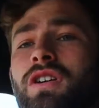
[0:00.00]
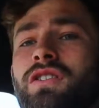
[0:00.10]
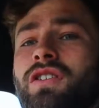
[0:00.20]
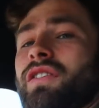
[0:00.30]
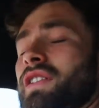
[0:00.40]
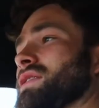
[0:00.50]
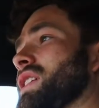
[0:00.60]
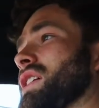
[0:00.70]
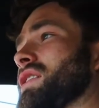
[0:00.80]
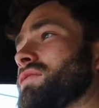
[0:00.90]
done things
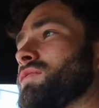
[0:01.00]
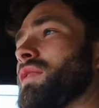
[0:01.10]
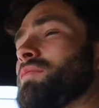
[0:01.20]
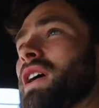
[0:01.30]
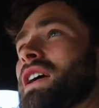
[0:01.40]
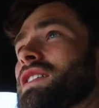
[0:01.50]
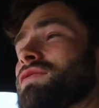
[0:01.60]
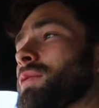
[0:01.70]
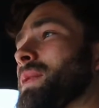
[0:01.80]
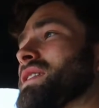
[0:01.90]
like we've played
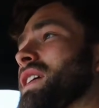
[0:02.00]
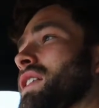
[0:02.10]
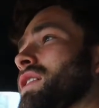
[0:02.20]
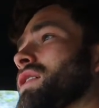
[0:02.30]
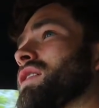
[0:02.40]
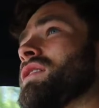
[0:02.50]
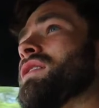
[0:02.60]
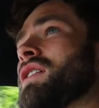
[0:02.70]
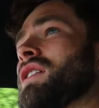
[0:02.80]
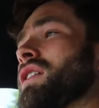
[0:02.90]
rugby together,
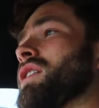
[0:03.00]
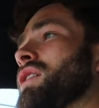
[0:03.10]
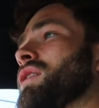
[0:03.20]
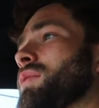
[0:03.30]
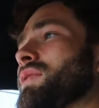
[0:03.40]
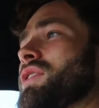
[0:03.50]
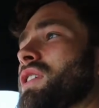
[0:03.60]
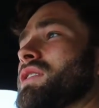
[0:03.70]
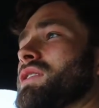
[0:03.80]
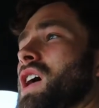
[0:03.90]
we've
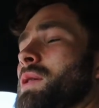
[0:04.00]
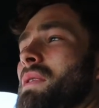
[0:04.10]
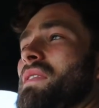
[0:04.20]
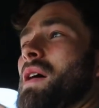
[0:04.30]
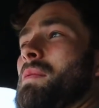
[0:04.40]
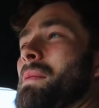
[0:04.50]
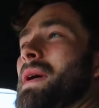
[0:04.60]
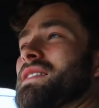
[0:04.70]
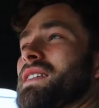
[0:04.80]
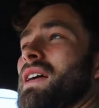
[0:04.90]
done a bit of
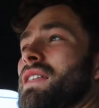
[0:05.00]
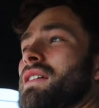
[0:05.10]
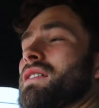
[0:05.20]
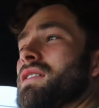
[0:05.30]
MMA together.